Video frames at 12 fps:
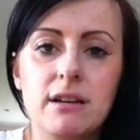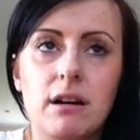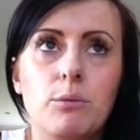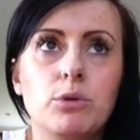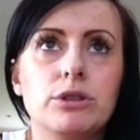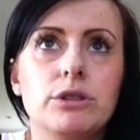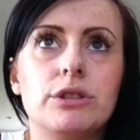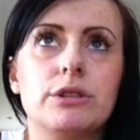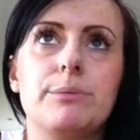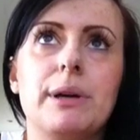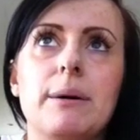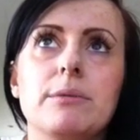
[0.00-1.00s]
that I wouldn't
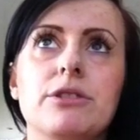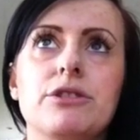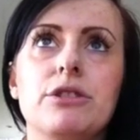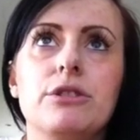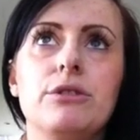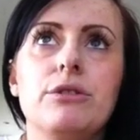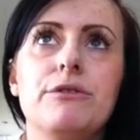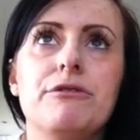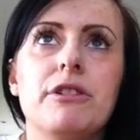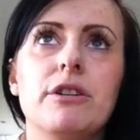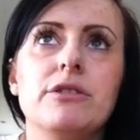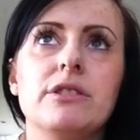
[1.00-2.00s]
be able to do
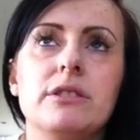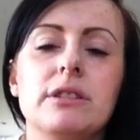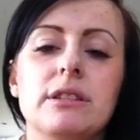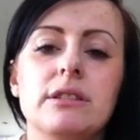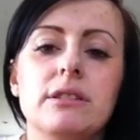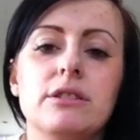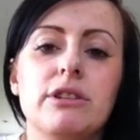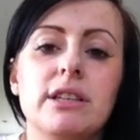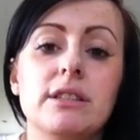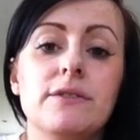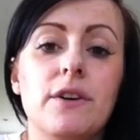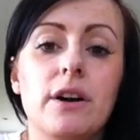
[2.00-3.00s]
frozen
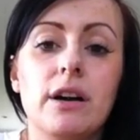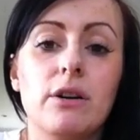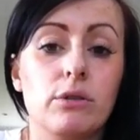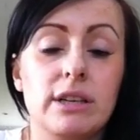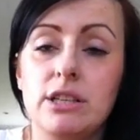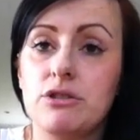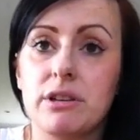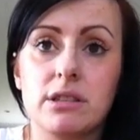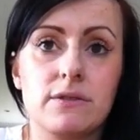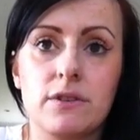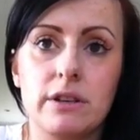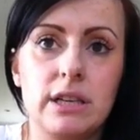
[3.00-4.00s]
transfer or any
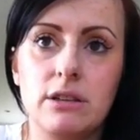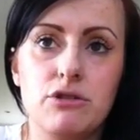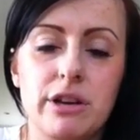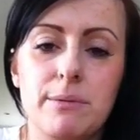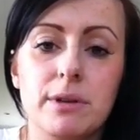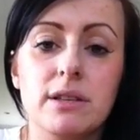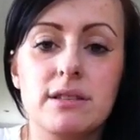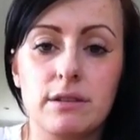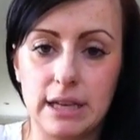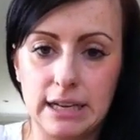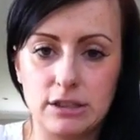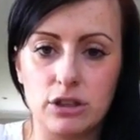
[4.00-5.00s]
treatment
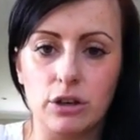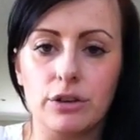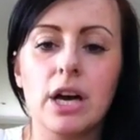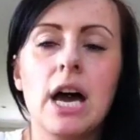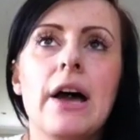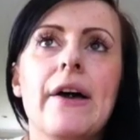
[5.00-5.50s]
until that had gone.